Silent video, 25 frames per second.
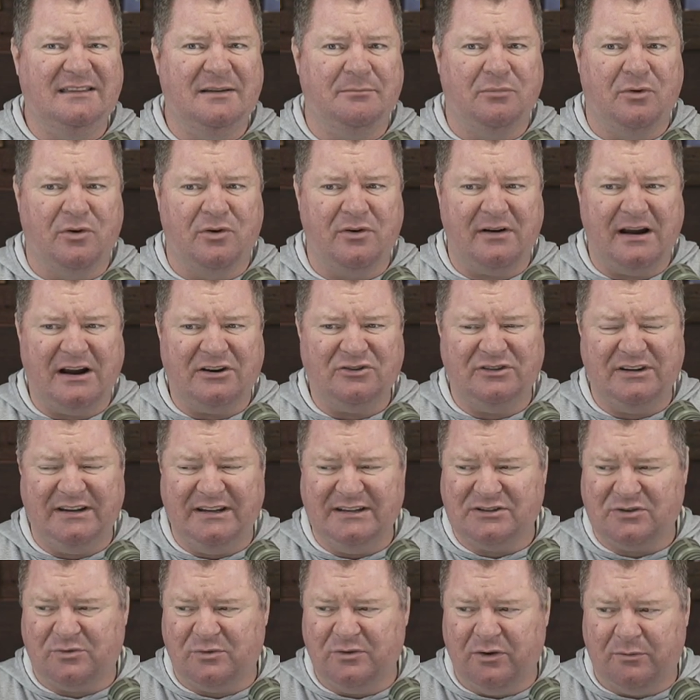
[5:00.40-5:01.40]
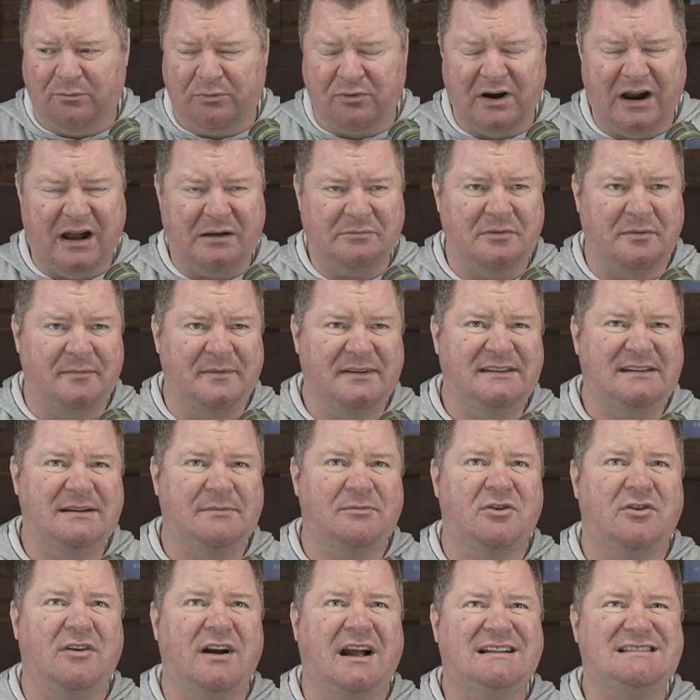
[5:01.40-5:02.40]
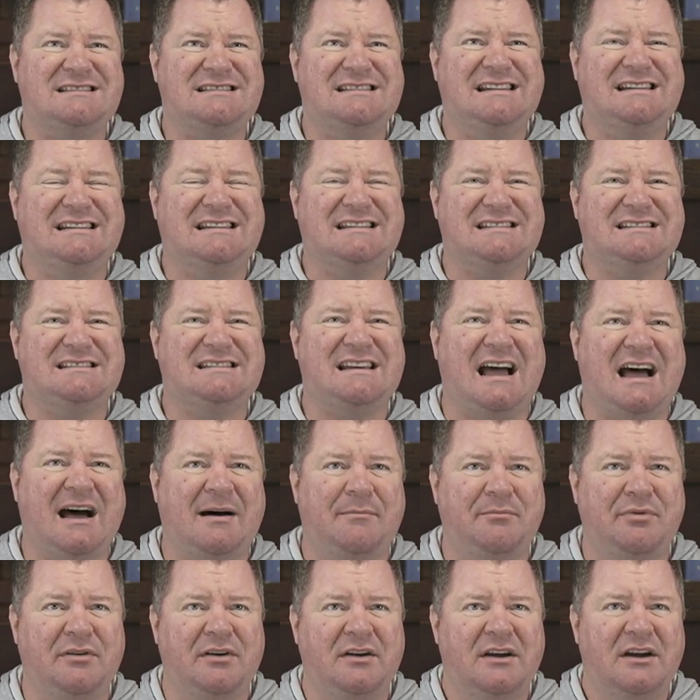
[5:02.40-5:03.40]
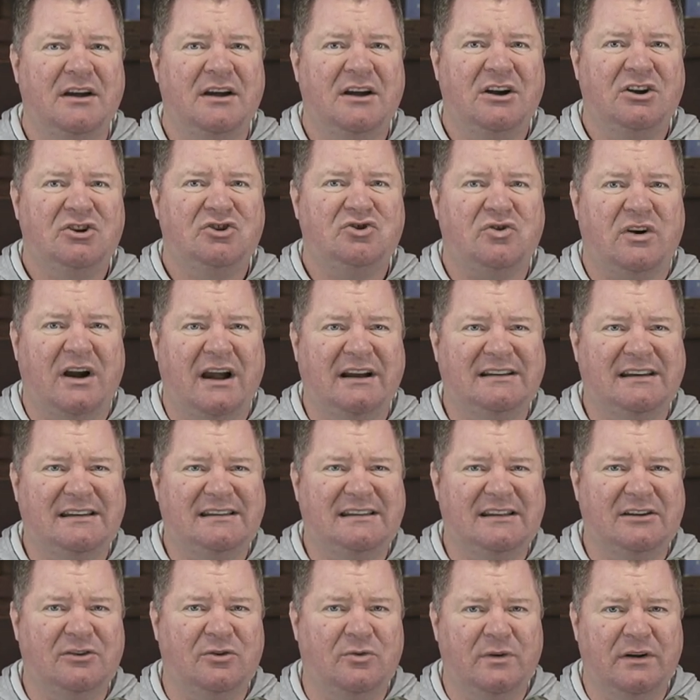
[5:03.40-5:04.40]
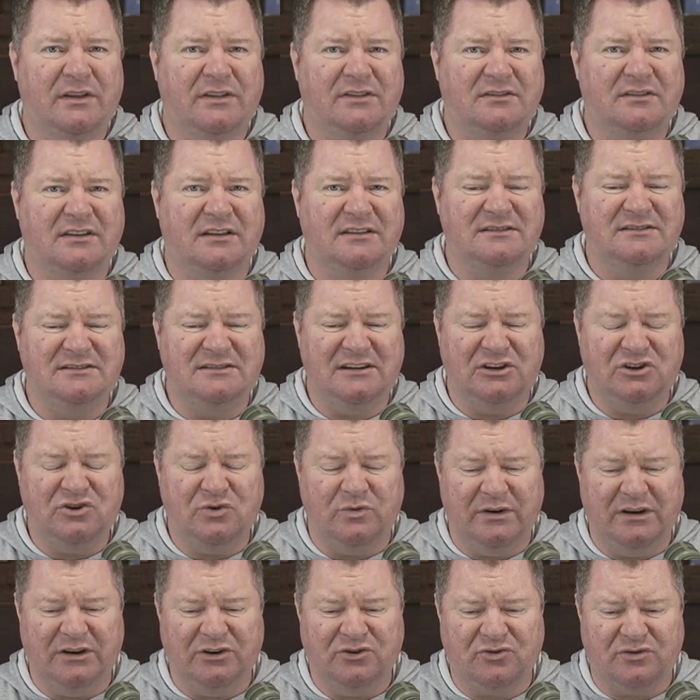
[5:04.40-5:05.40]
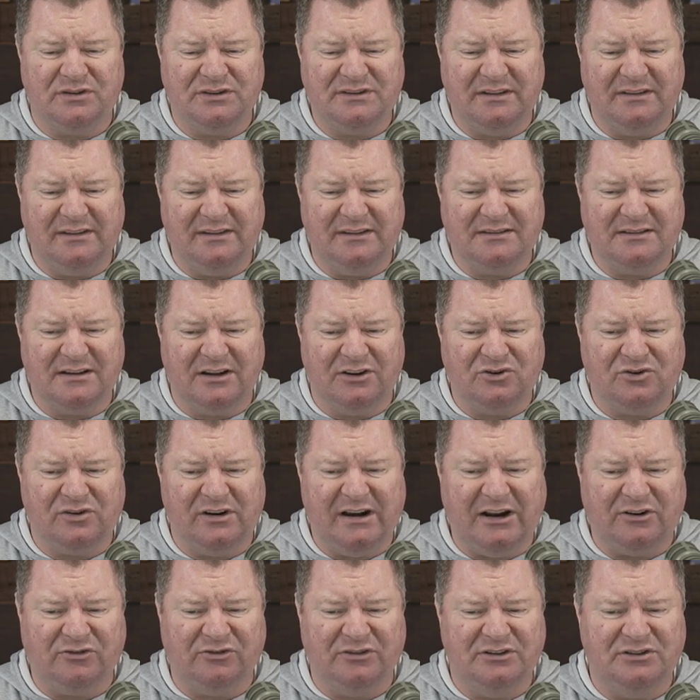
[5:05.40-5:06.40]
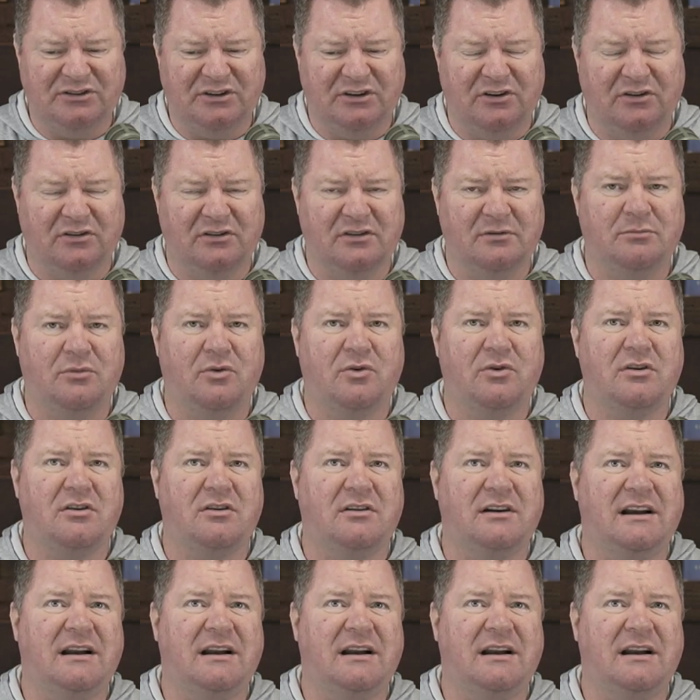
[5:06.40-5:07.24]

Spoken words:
the border actually is a real problem and Democrats need to stop trying to deal with constituent interests in this country and actually secure the border.